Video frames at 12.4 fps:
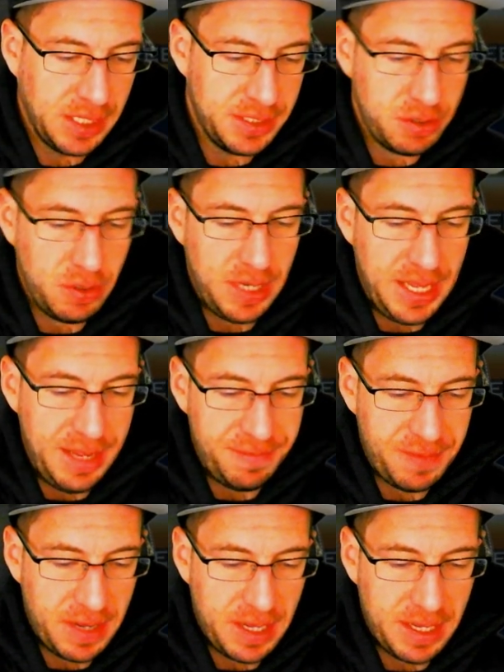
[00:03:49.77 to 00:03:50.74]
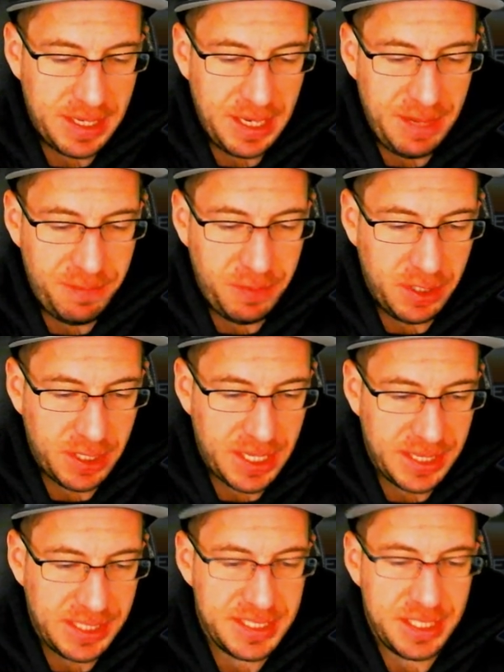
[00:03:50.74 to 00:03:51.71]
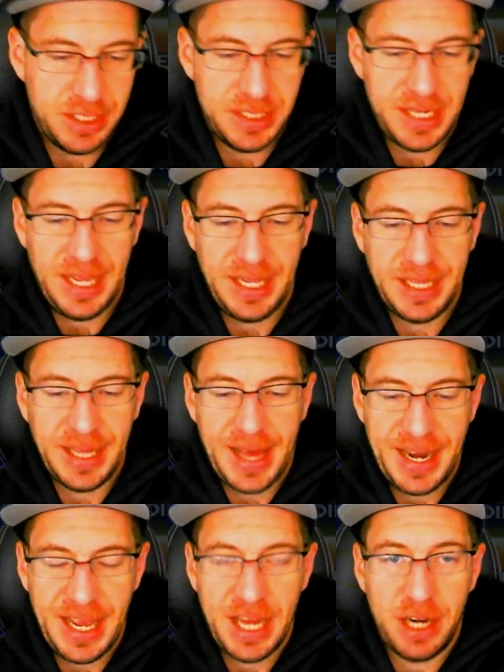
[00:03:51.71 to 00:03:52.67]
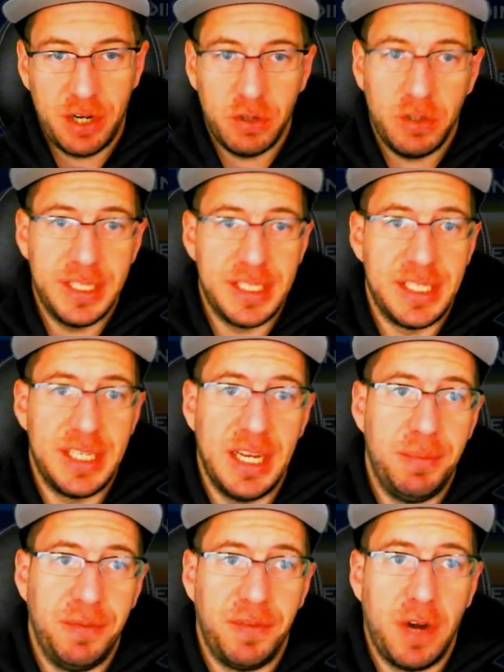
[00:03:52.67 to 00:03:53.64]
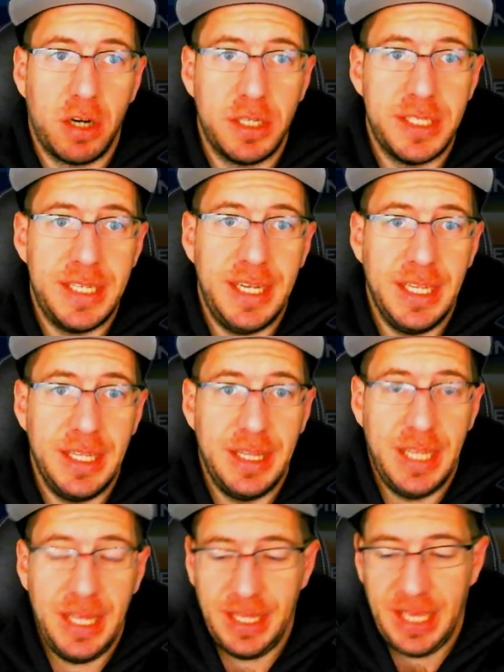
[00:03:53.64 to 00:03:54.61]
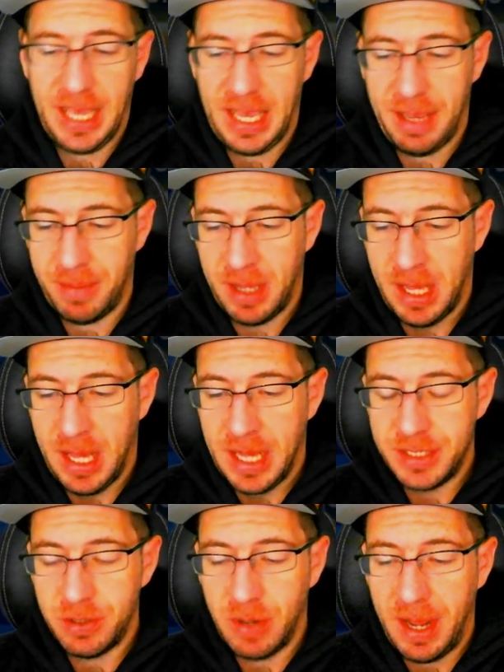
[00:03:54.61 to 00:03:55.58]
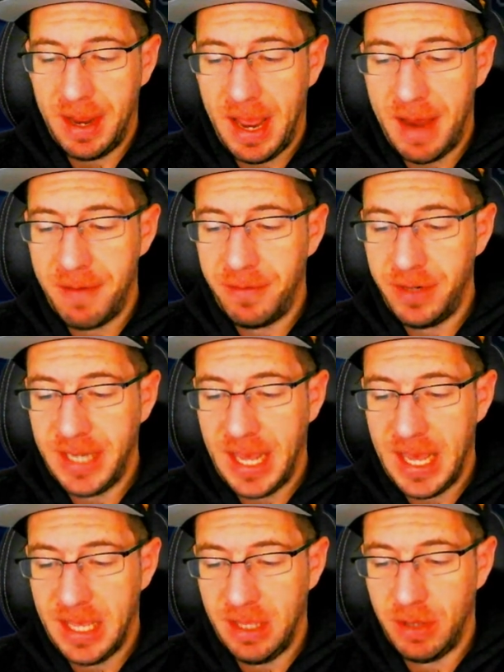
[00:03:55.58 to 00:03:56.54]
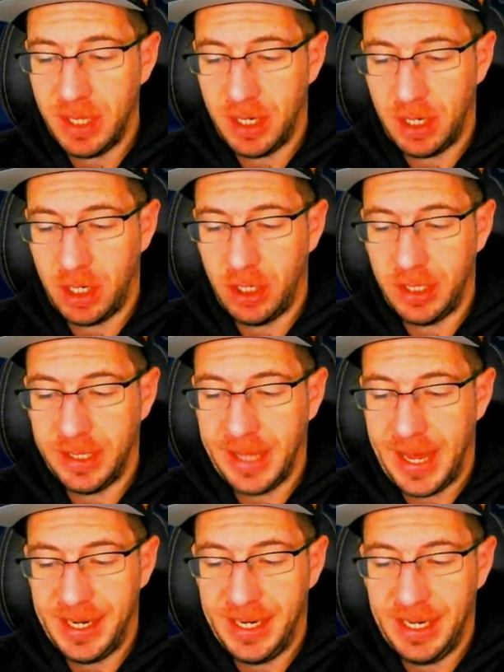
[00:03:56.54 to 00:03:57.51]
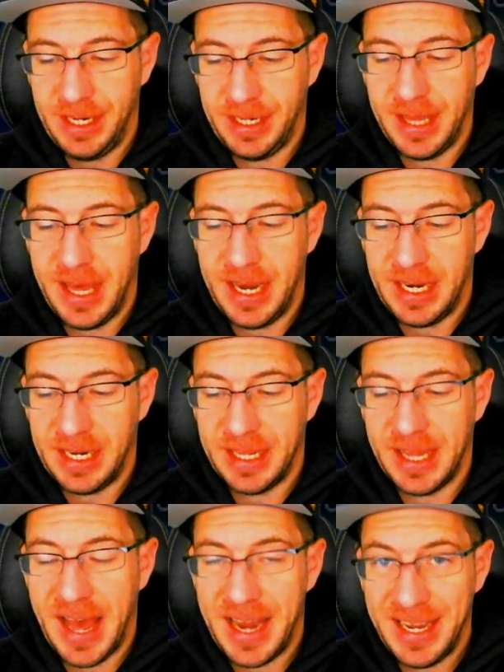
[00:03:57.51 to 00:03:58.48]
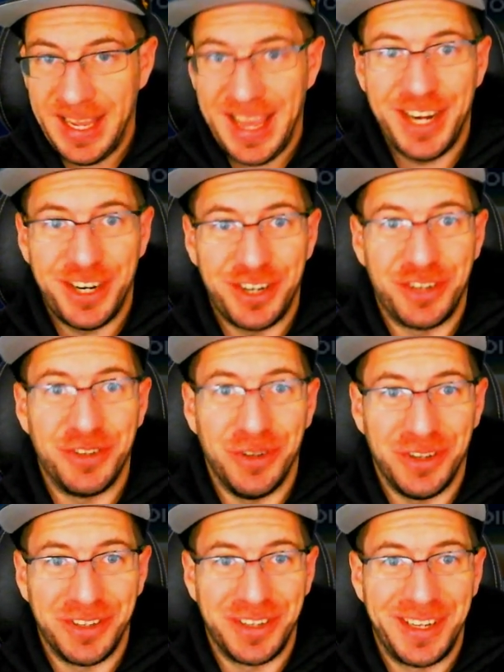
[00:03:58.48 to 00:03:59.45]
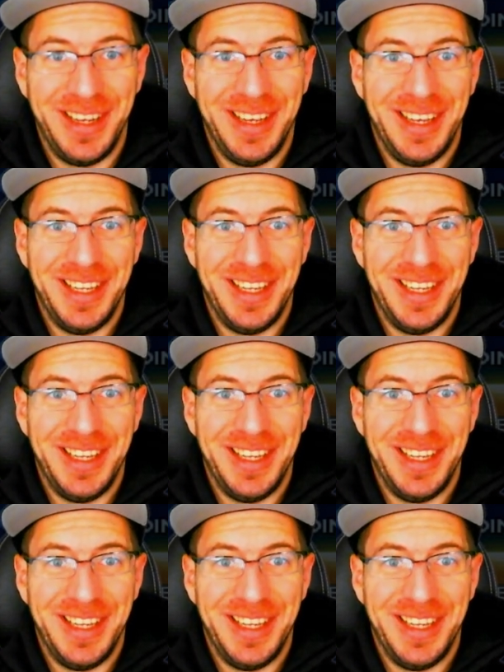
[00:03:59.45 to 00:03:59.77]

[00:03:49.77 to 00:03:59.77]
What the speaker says: So if we look at this, there's a gladiator gold. It's a type of currency in the game. So every day you can earn gladiator gold.